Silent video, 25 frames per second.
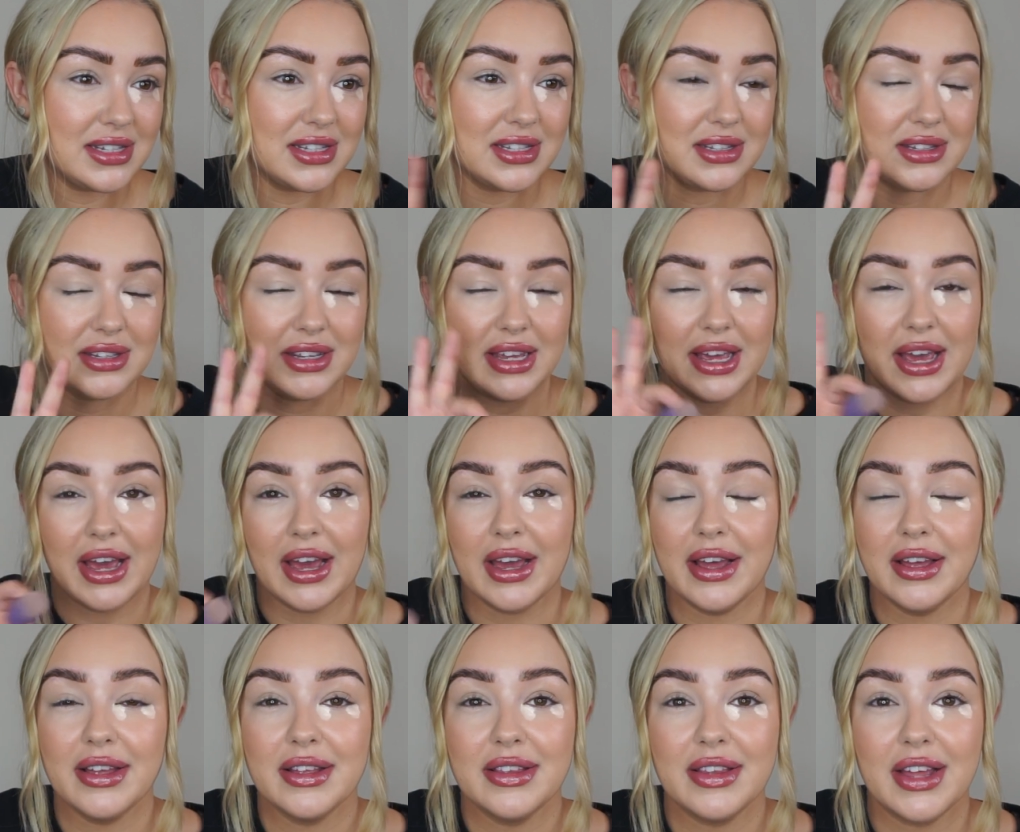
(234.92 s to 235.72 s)

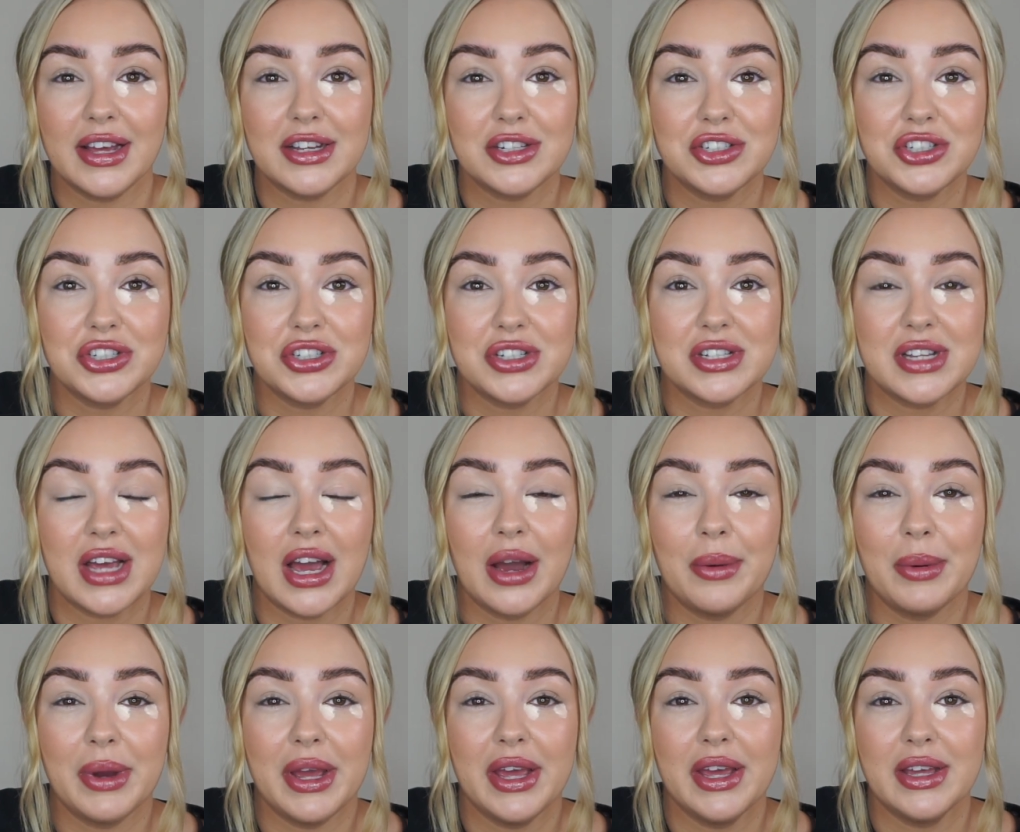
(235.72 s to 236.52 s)
Yeah, that's just
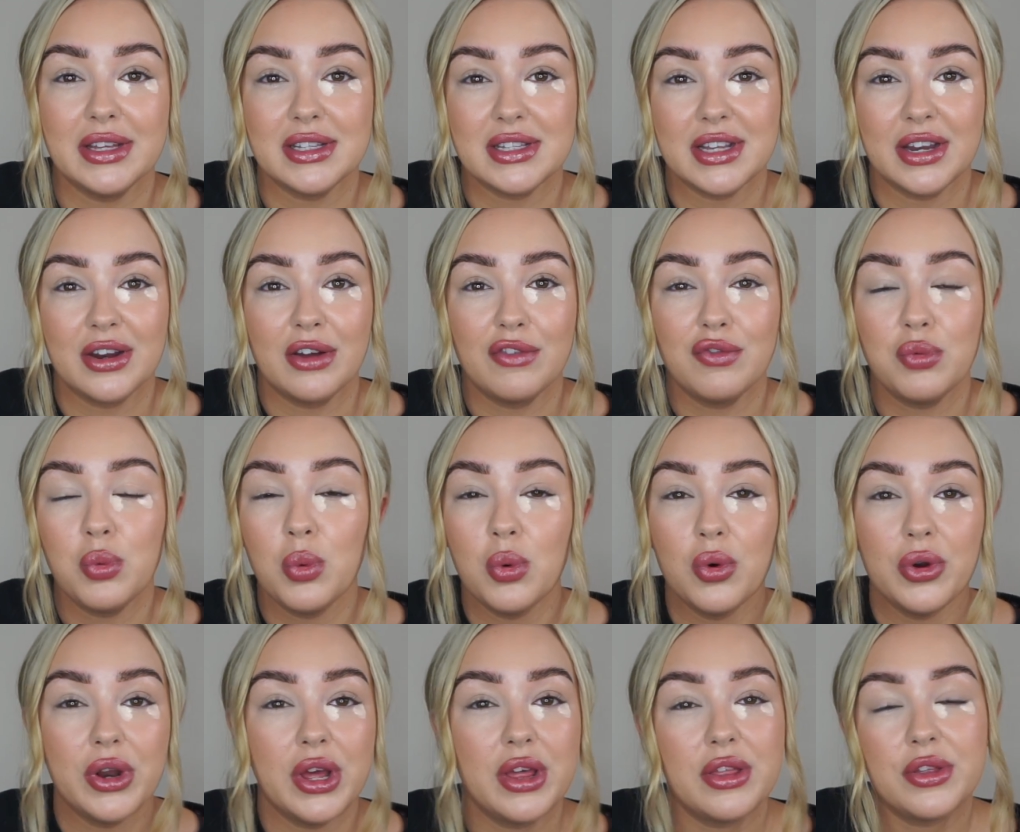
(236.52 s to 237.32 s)
how it is, and I've
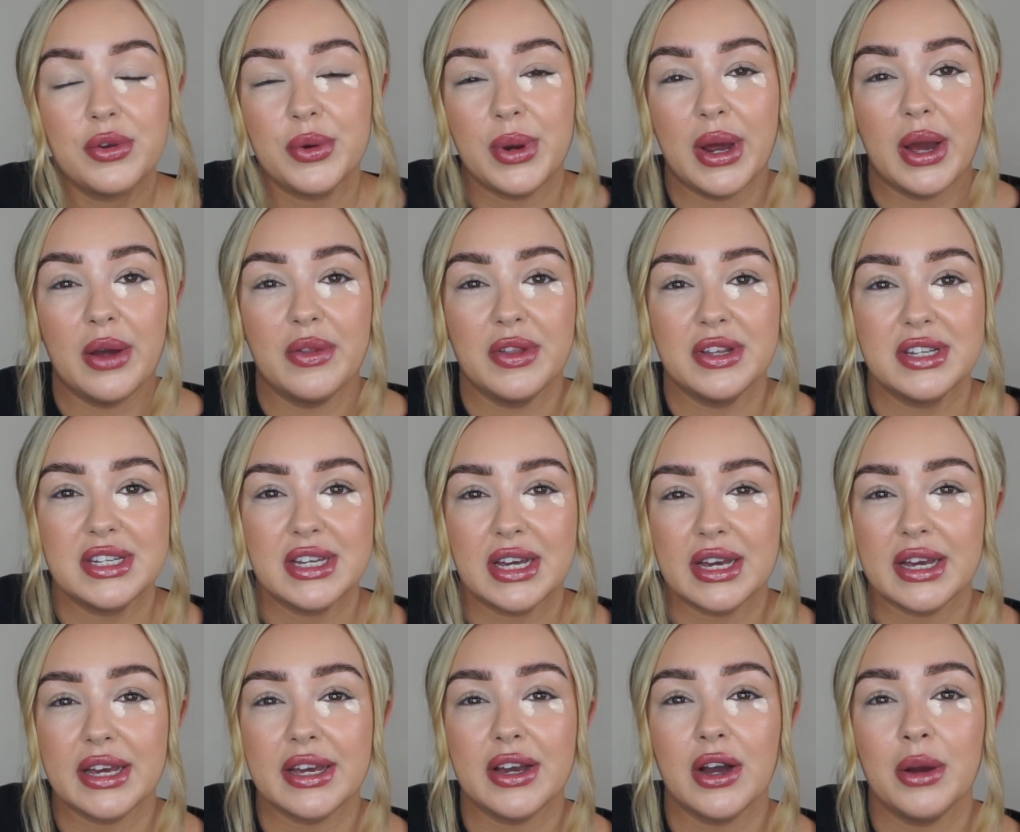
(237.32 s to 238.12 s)
worn it throughout the
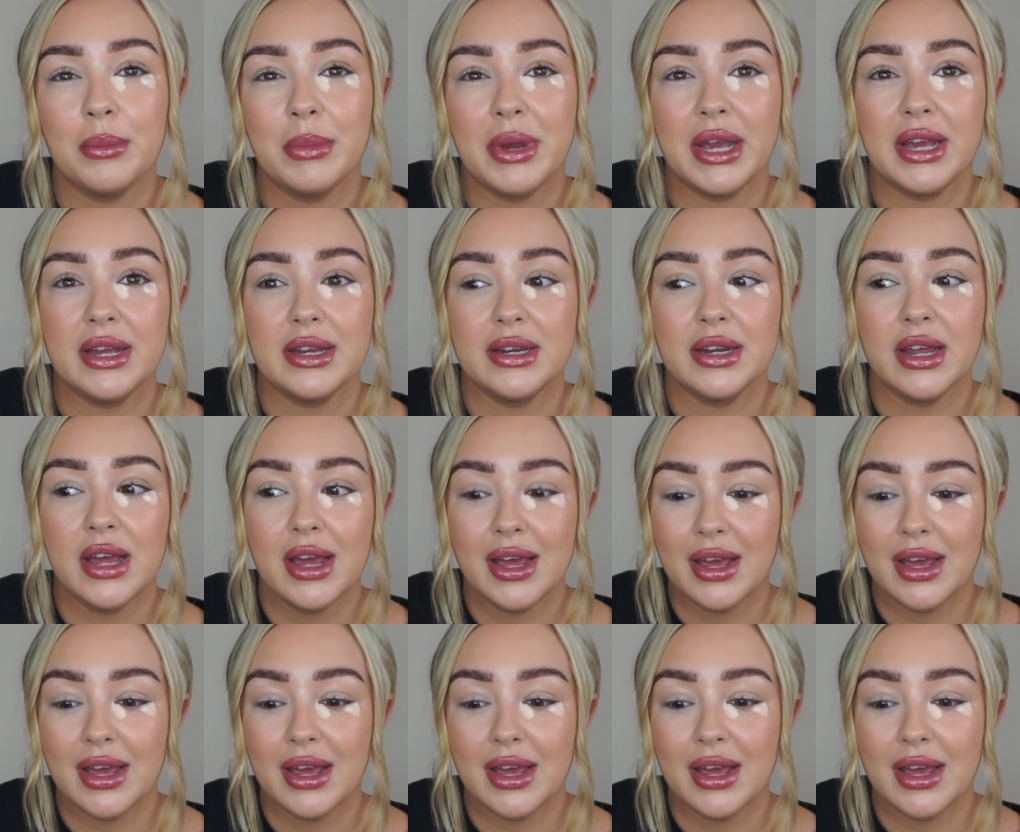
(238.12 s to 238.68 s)
day. I mean,